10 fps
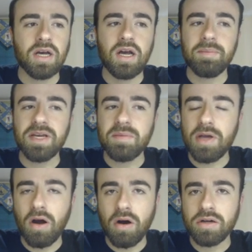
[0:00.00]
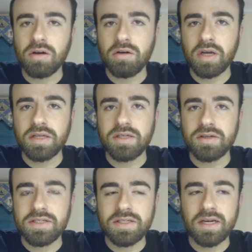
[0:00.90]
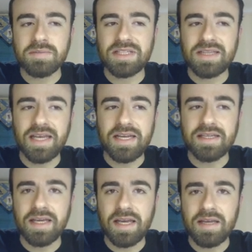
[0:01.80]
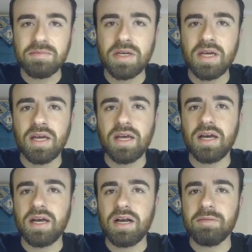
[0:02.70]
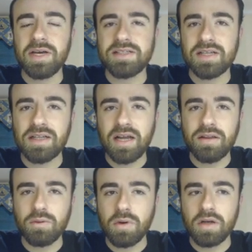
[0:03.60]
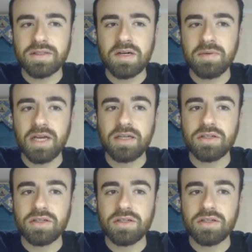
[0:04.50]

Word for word: Um, it can be hard to hold on to your gems late game, um, as a lot of the walls end up getting